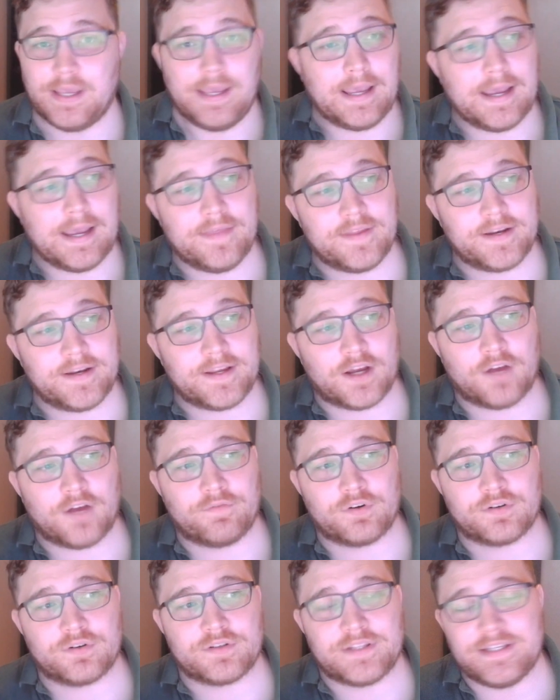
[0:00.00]
and then it
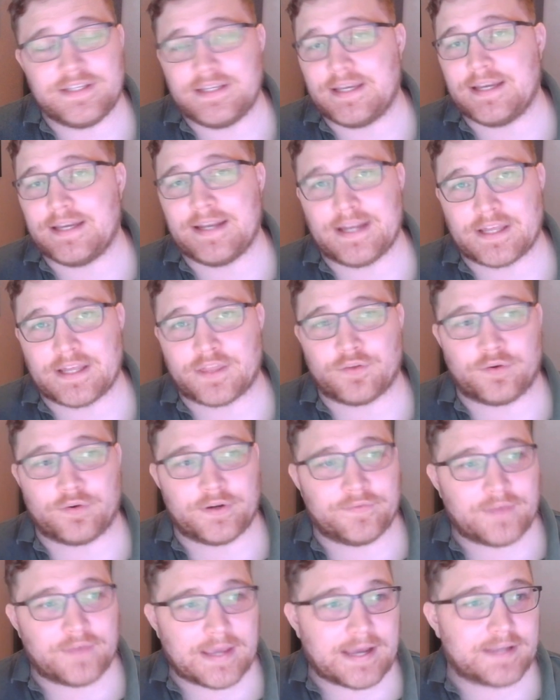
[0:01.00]
covers the kinetic theory
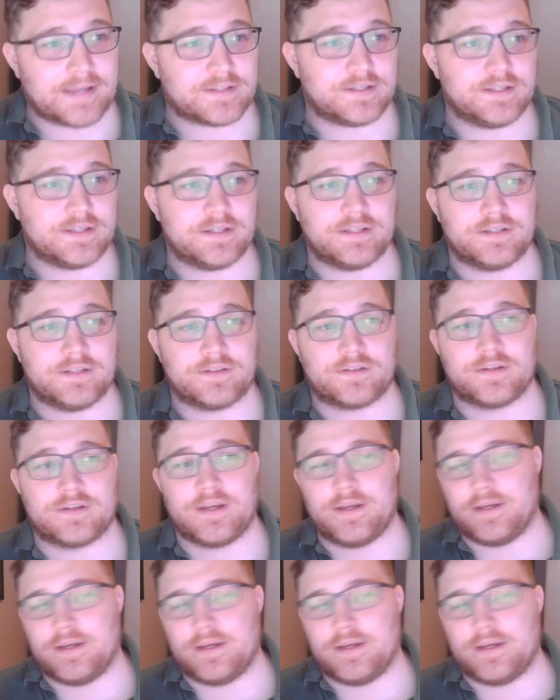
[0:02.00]
of gases,